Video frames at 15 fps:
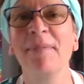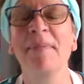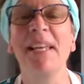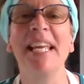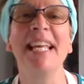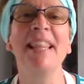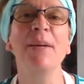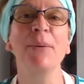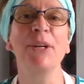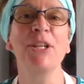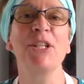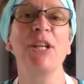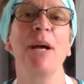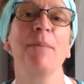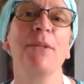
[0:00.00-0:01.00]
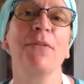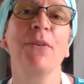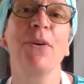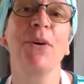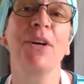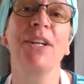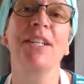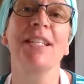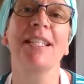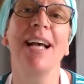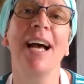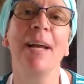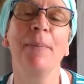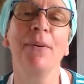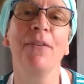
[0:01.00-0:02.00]
In the workshops, of course,
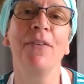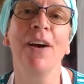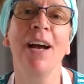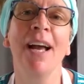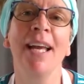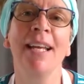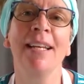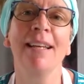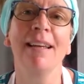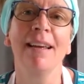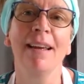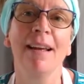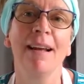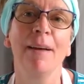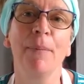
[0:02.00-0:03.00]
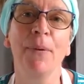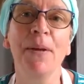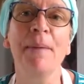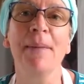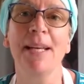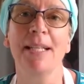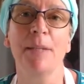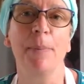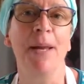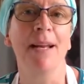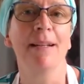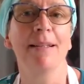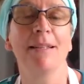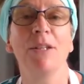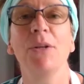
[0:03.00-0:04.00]
I provide pre-mixed
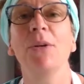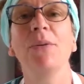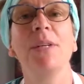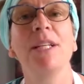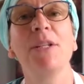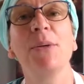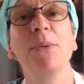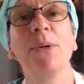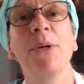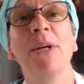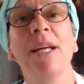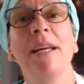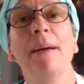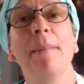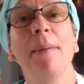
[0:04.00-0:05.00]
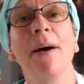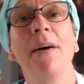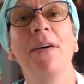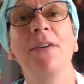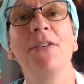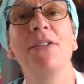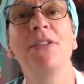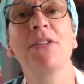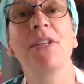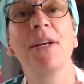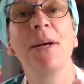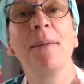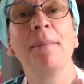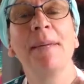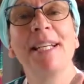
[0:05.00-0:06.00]
paints. You don't need to worry about
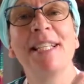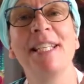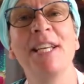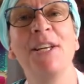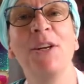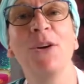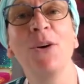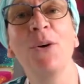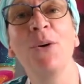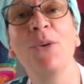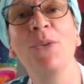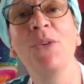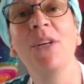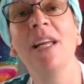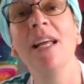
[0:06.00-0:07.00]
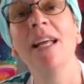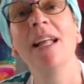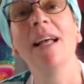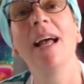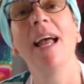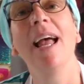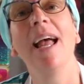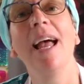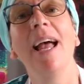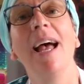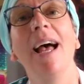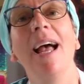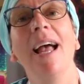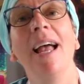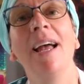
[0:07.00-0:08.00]
mixing your own.
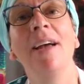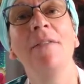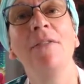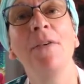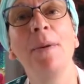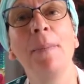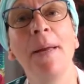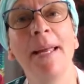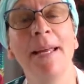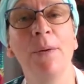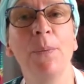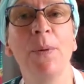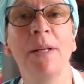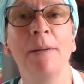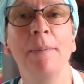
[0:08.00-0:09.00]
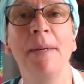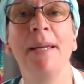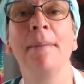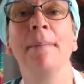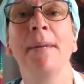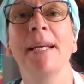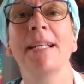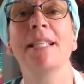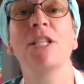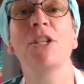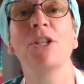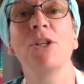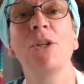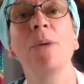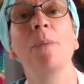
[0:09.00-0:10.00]
Every paint will be mixed
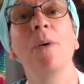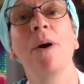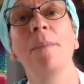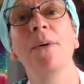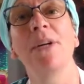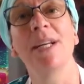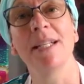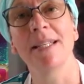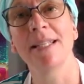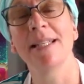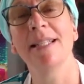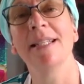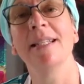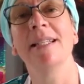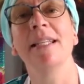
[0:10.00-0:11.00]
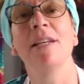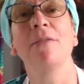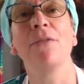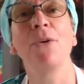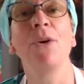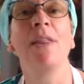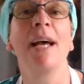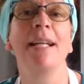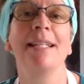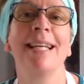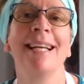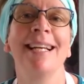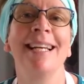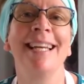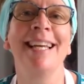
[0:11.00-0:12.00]
to the proper consistency for that
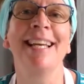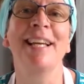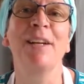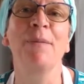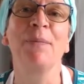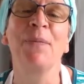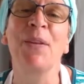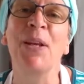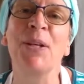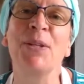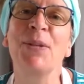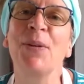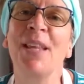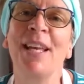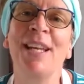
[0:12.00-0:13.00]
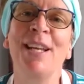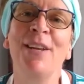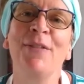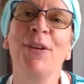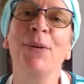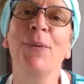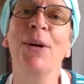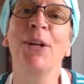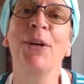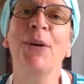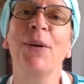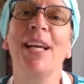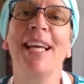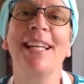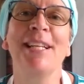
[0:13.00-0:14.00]
technique. So then if you want to go
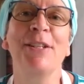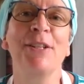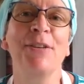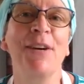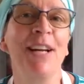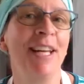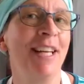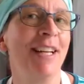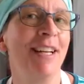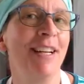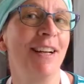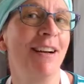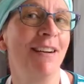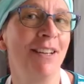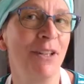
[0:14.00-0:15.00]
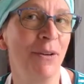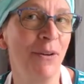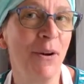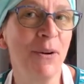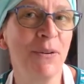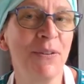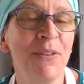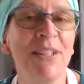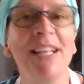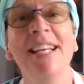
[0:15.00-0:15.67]
ahead and try it on your own,